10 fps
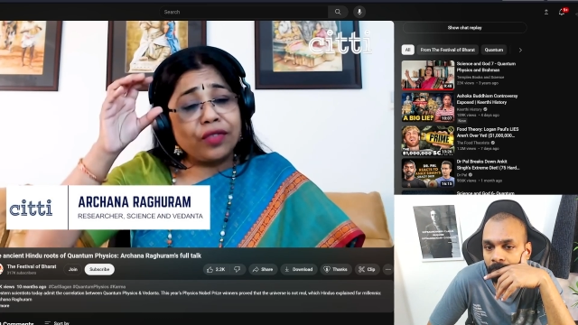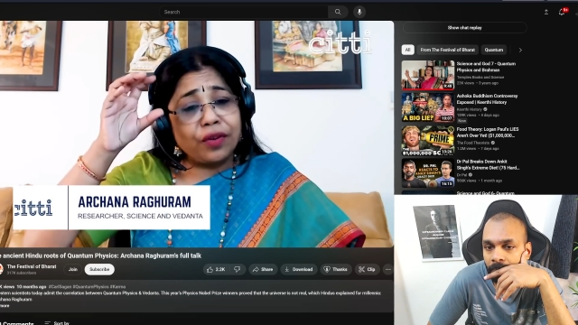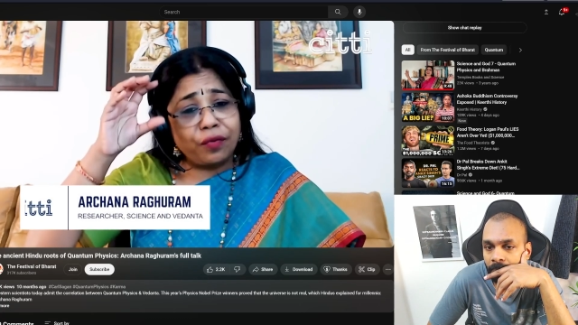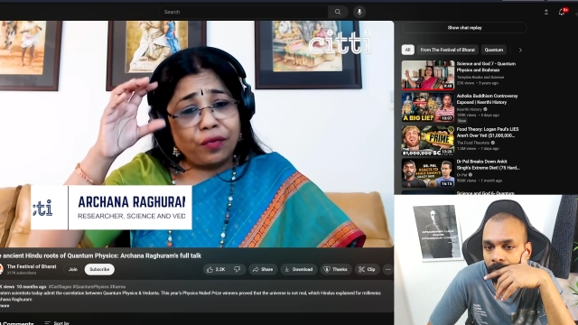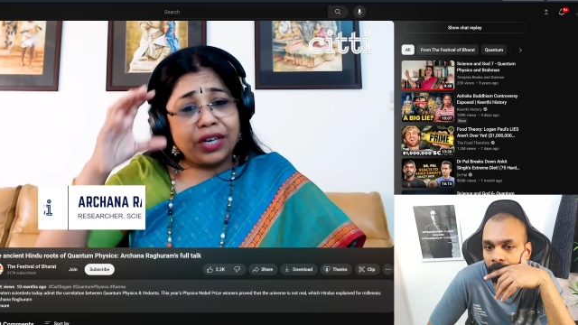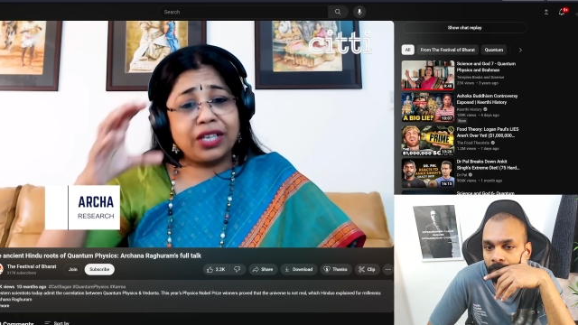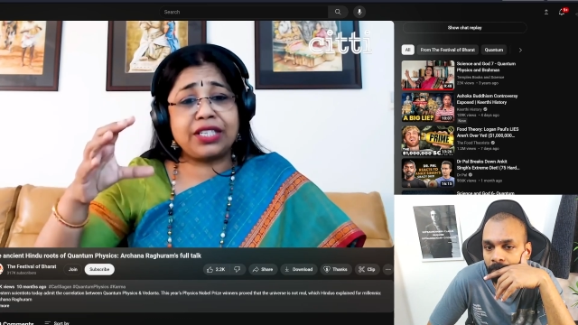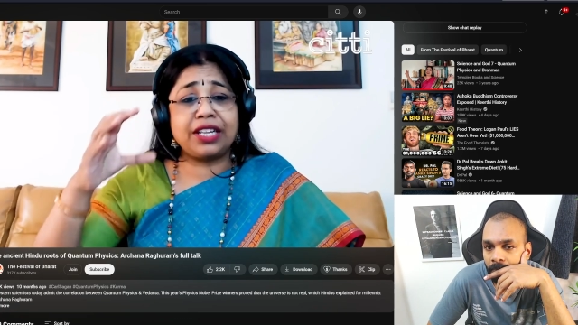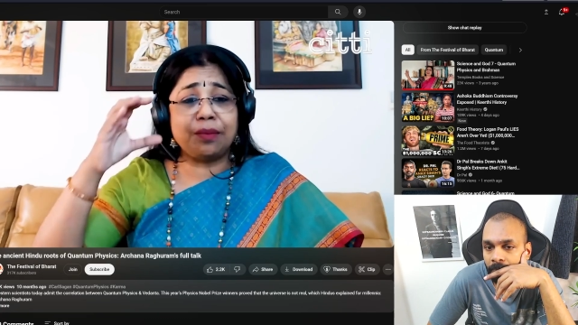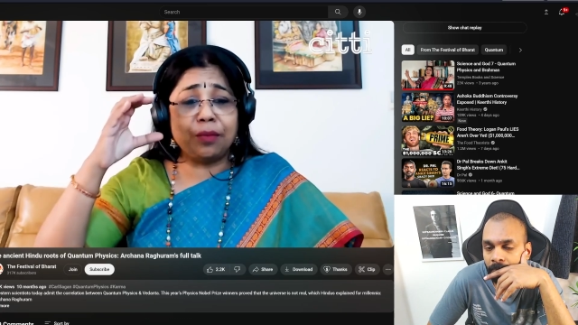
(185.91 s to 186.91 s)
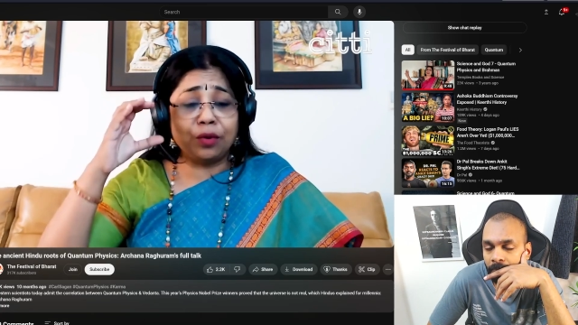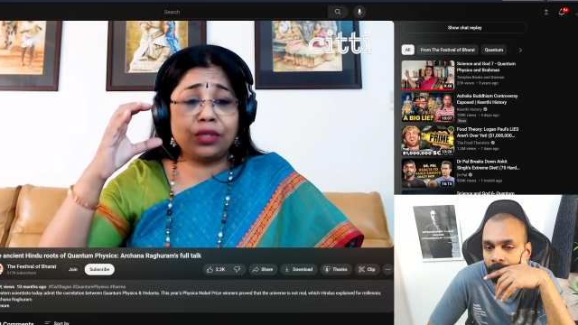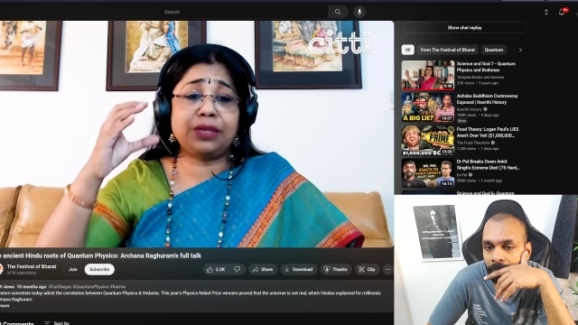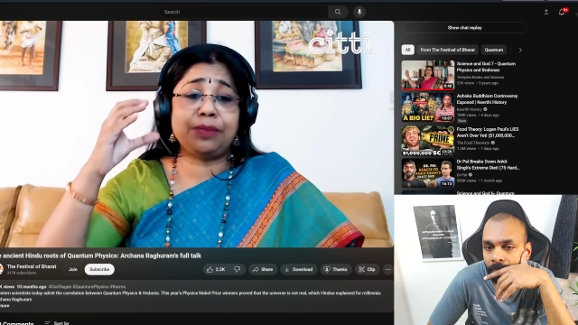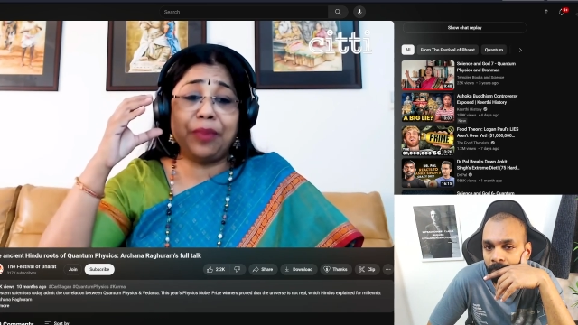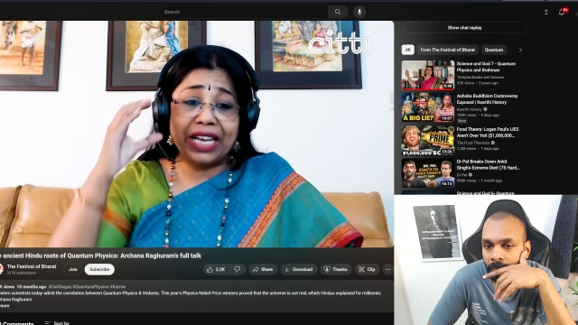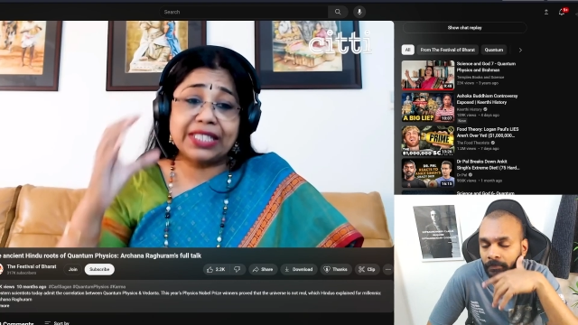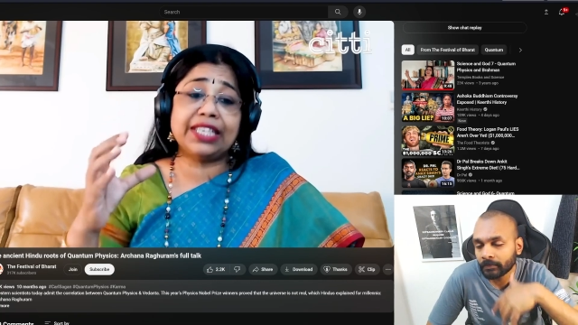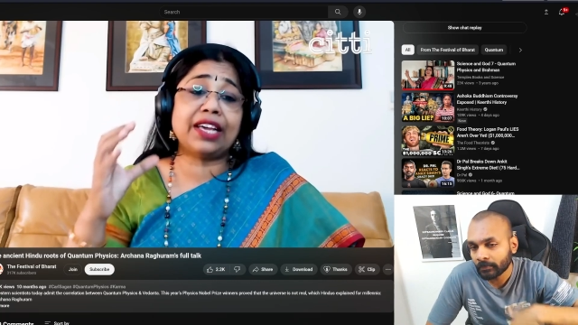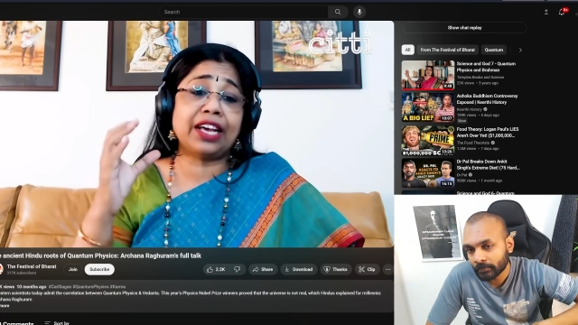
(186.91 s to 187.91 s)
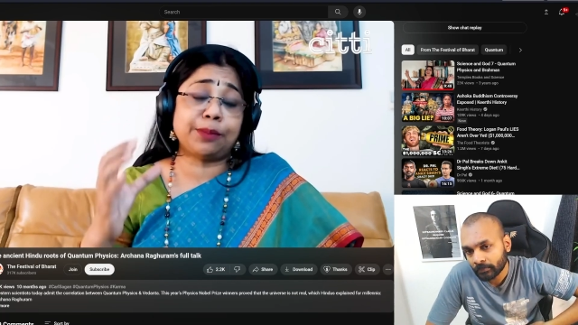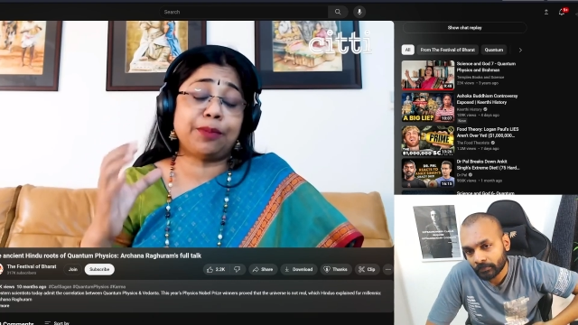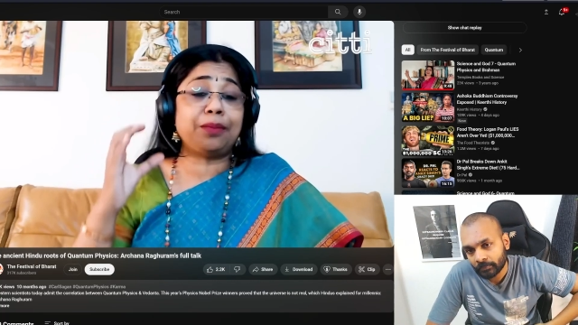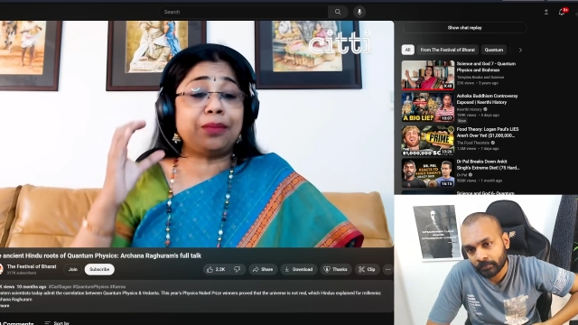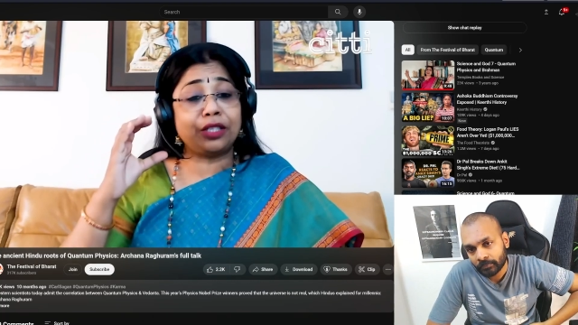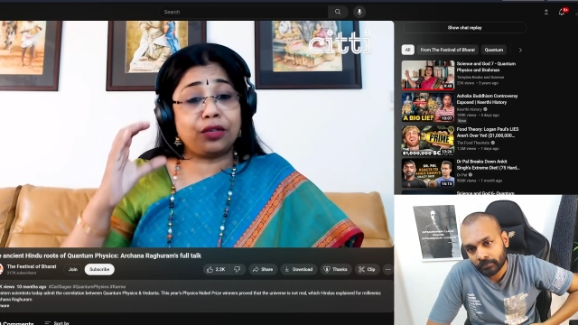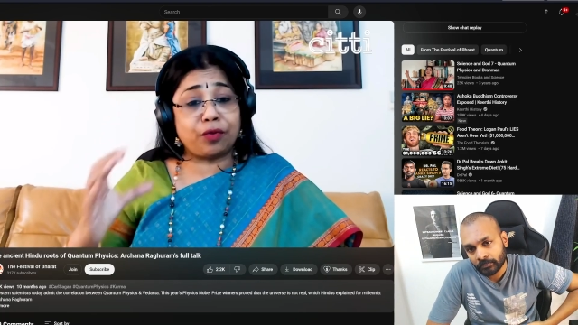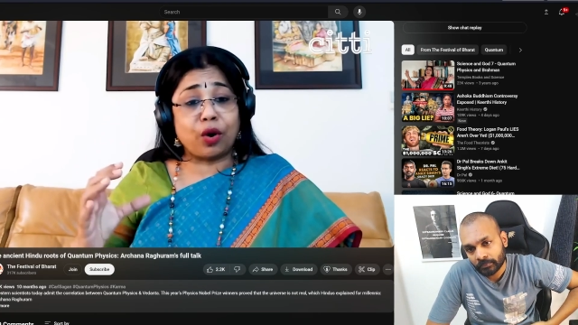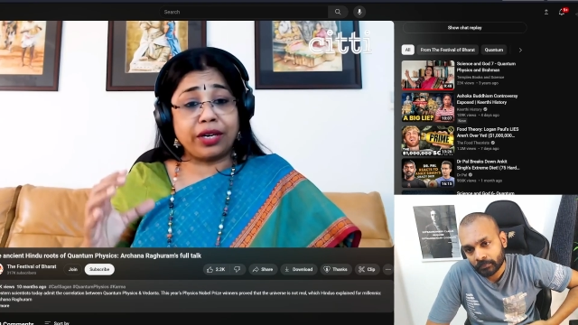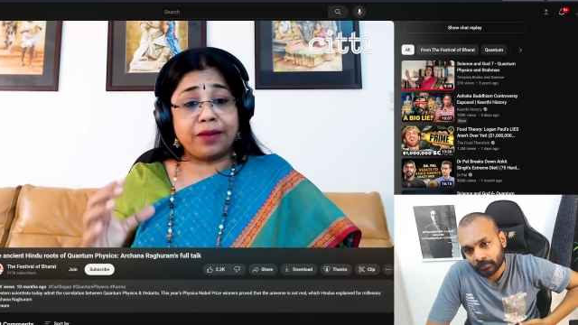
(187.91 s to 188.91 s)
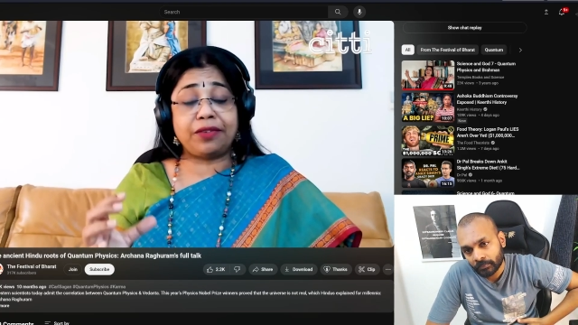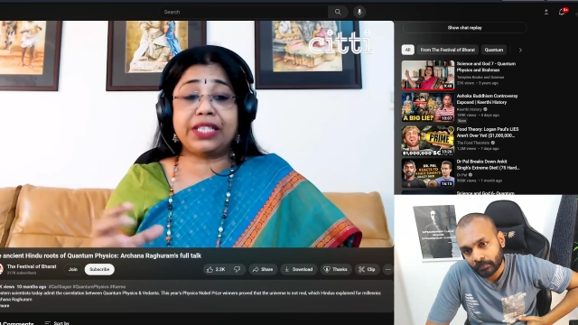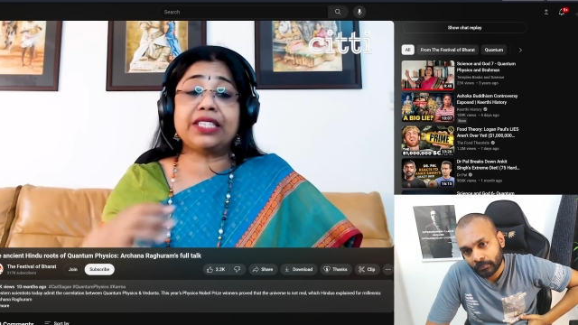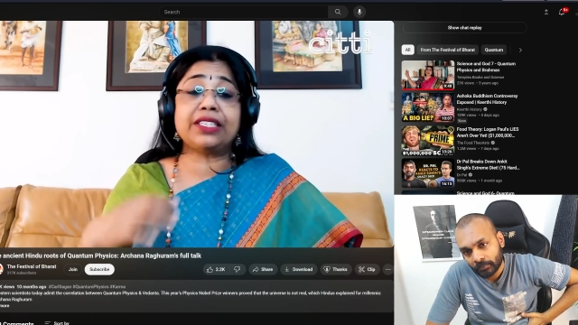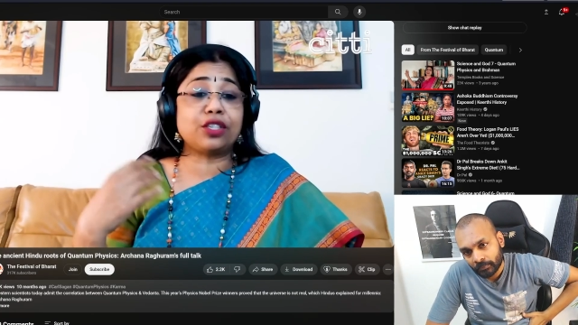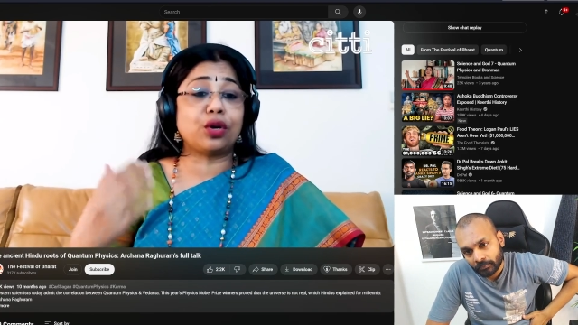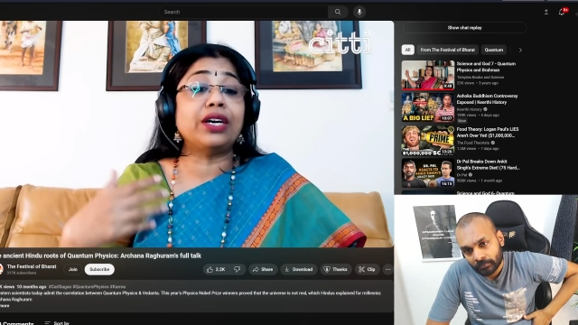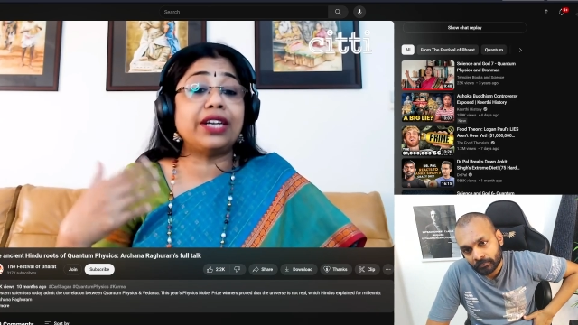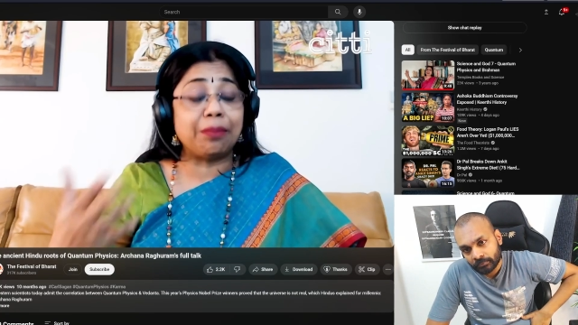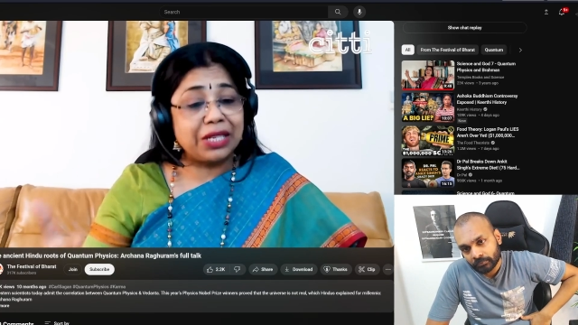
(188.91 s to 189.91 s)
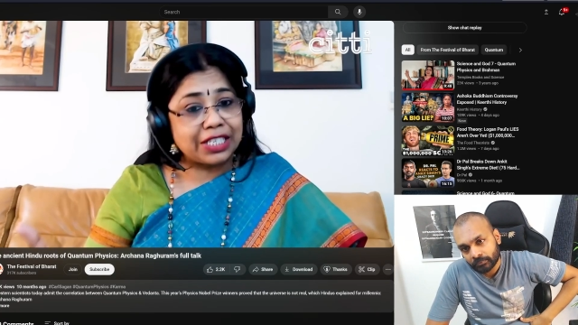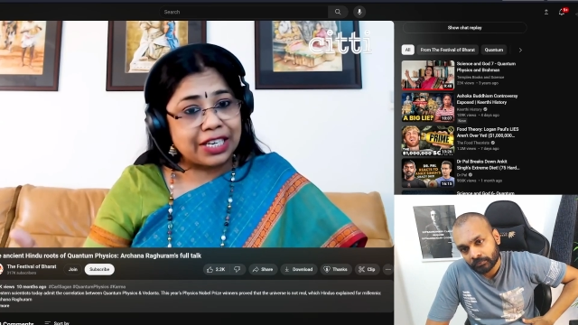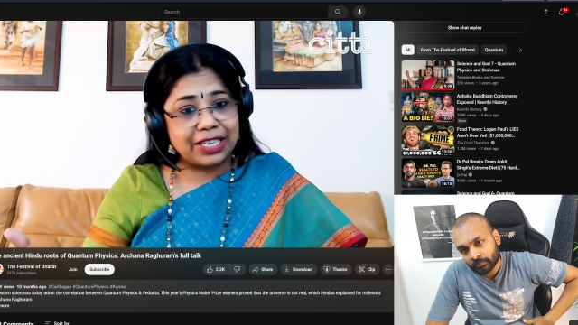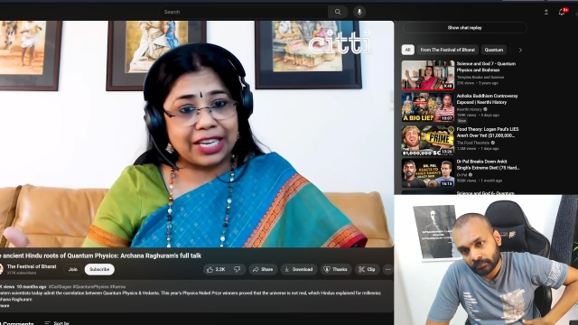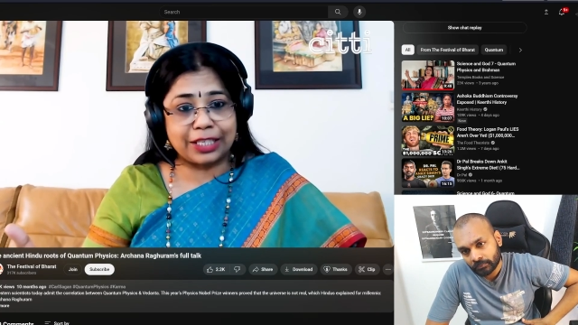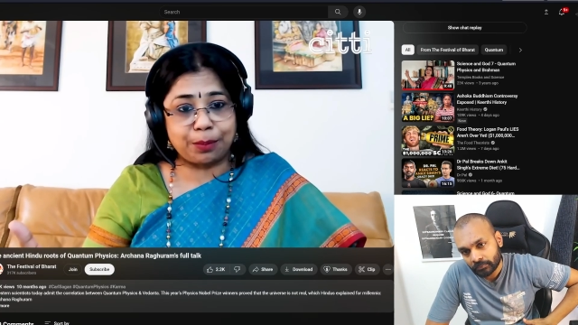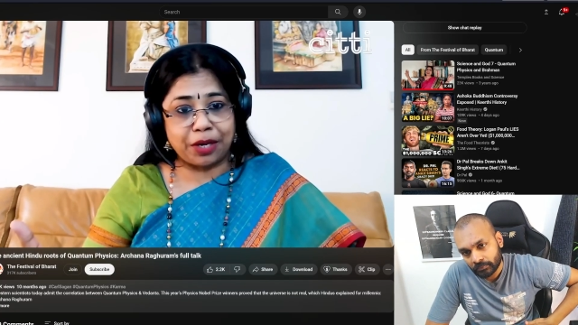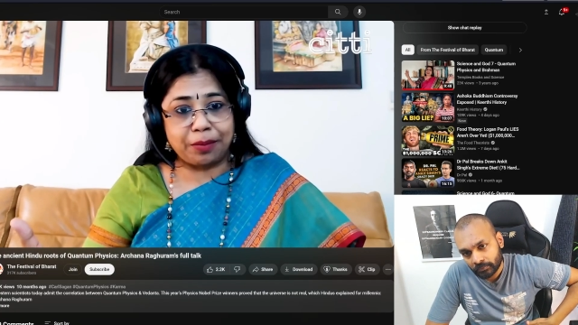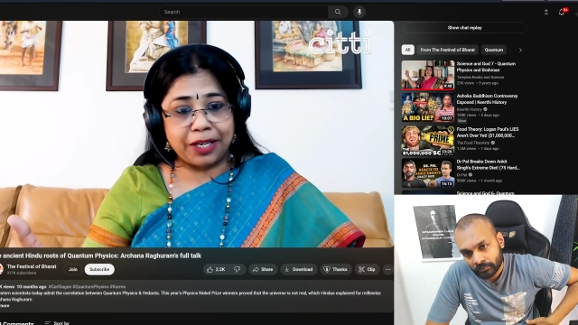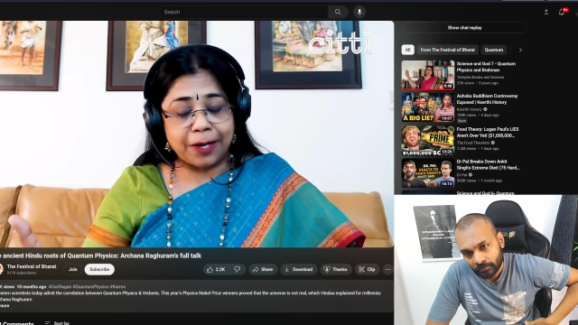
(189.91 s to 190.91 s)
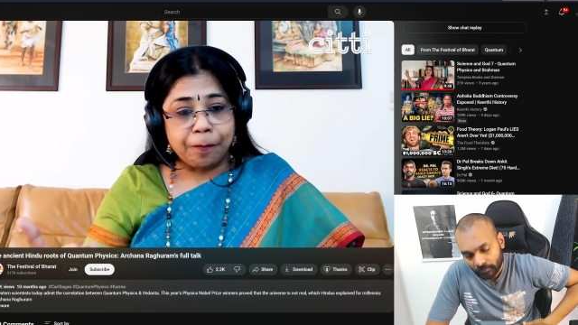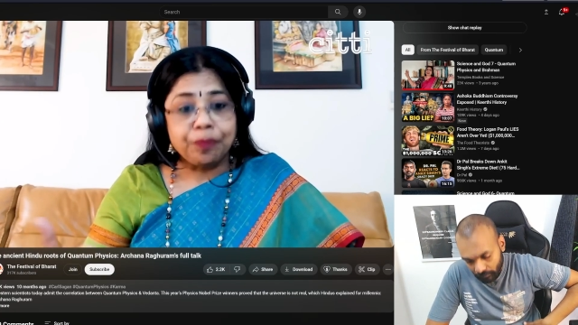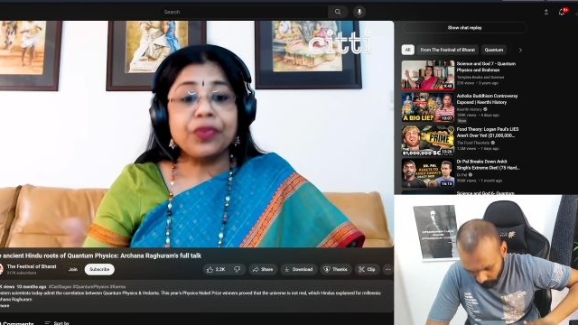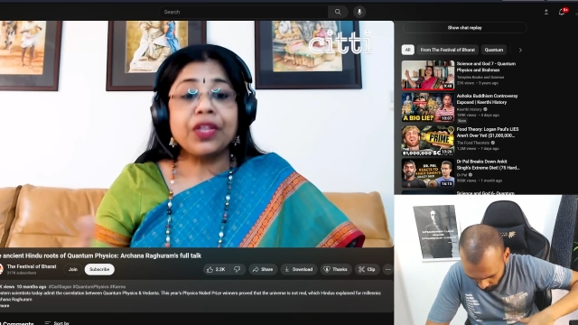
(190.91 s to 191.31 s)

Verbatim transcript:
Speaker 1: One of the first and the most basic experiments of quantum physics is called double slit experiment.